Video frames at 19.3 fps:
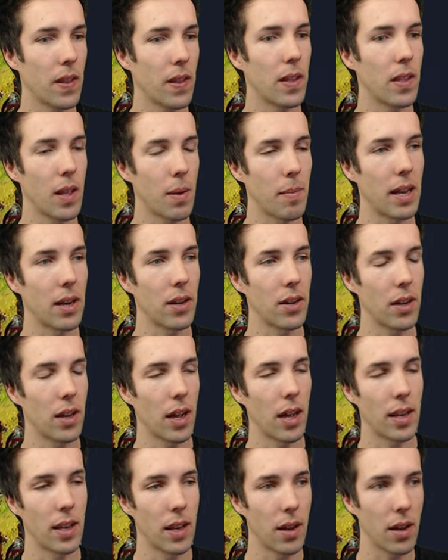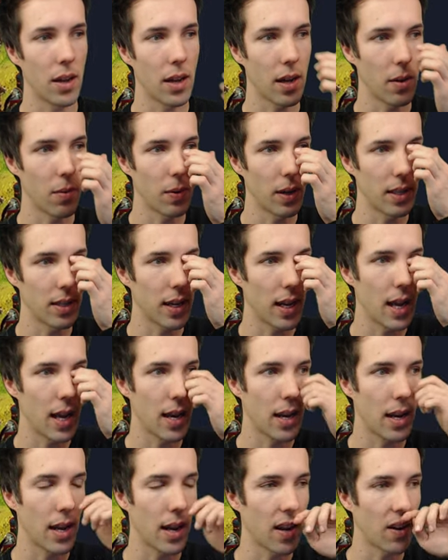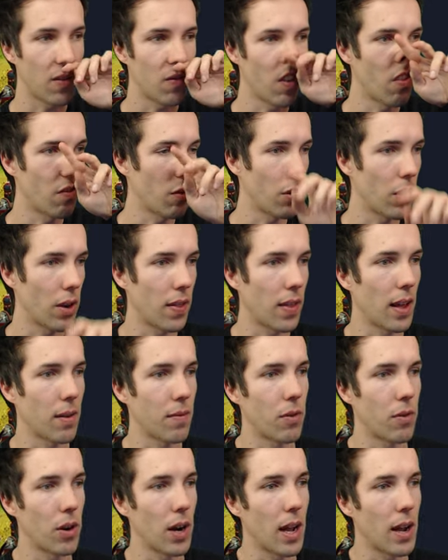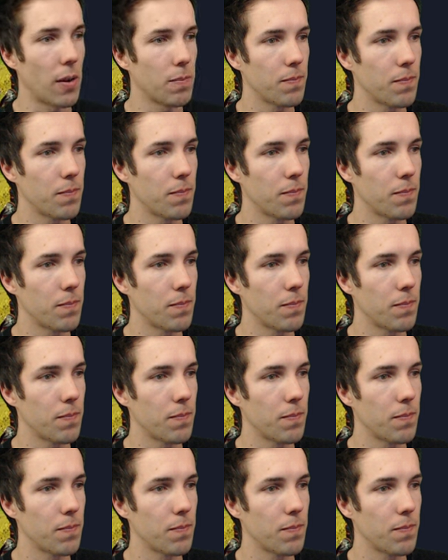They managed, and they uh, went ahead and reverted that for now.